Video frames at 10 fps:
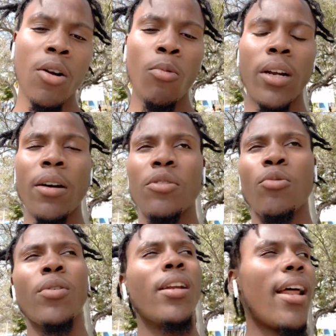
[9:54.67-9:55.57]
we come to
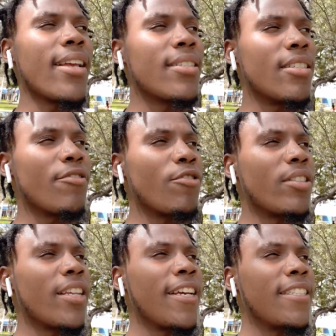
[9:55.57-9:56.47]
realize the
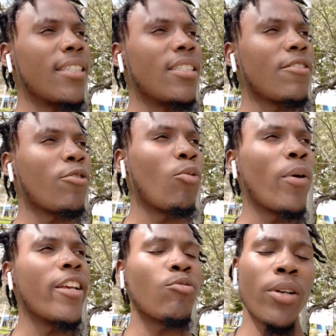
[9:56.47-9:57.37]
different things and different
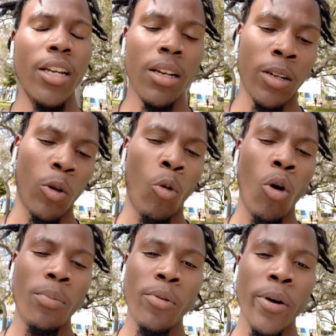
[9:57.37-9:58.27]
ways we can
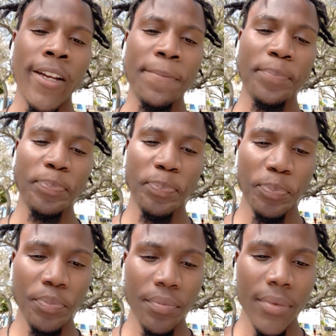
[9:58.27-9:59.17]
incorporate
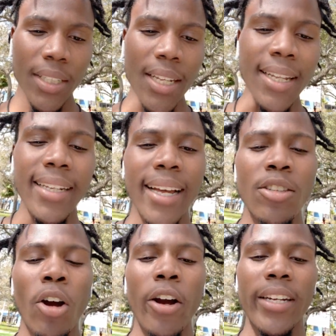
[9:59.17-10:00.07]
that
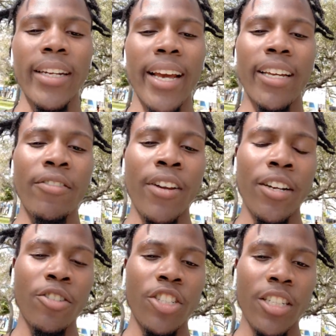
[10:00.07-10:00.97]
dark and negative
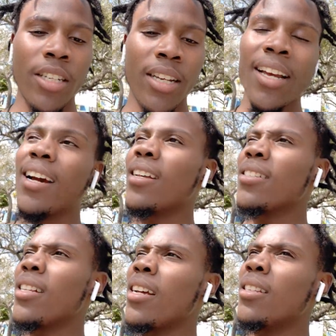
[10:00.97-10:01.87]
energy.
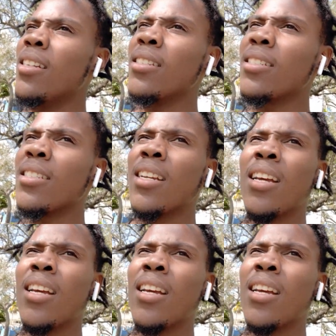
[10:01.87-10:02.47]
Because like this,